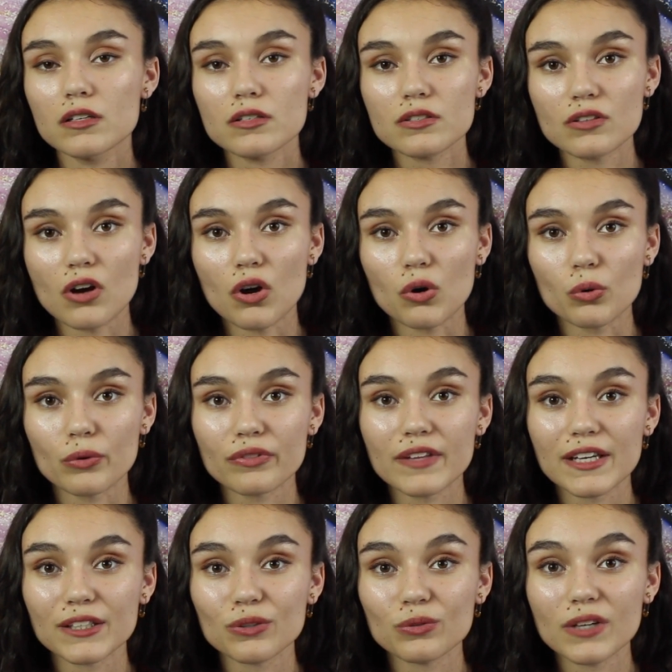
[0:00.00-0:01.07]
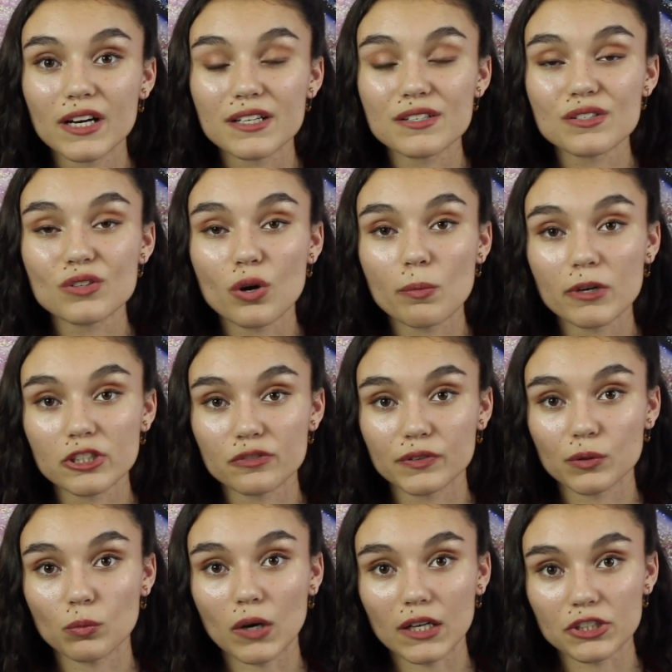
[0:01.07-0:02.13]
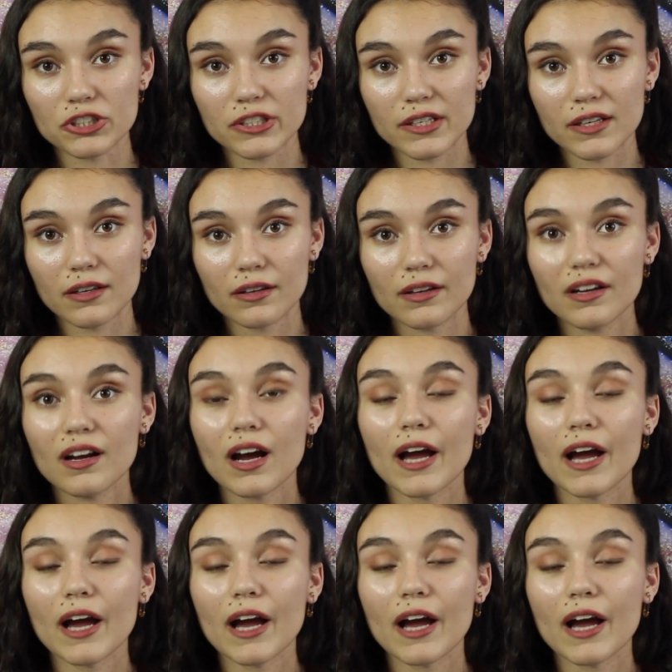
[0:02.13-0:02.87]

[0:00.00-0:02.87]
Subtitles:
So thank you guys so much for watching.